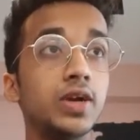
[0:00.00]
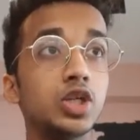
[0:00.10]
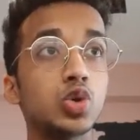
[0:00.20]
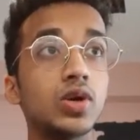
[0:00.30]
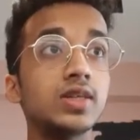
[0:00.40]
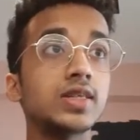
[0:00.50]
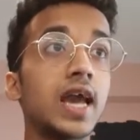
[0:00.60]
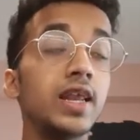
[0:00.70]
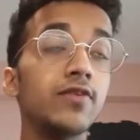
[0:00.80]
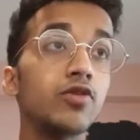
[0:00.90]
It's showing
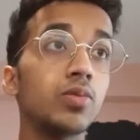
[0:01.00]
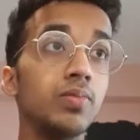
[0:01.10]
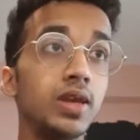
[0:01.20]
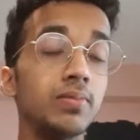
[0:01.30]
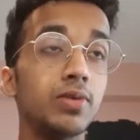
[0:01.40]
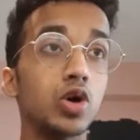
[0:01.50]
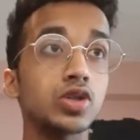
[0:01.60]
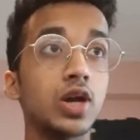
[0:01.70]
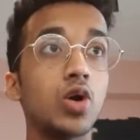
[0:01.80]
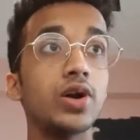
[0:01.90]
sign in for me
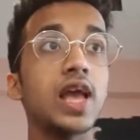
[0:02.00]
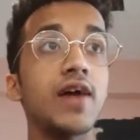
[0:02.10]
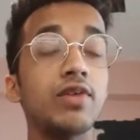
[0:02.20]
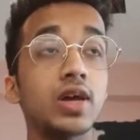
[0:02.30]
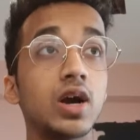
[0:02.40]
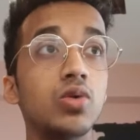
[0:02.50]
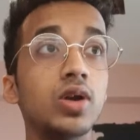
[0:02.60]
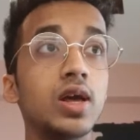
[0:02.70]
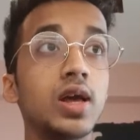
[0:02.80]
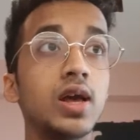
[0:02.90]
because I already have an account.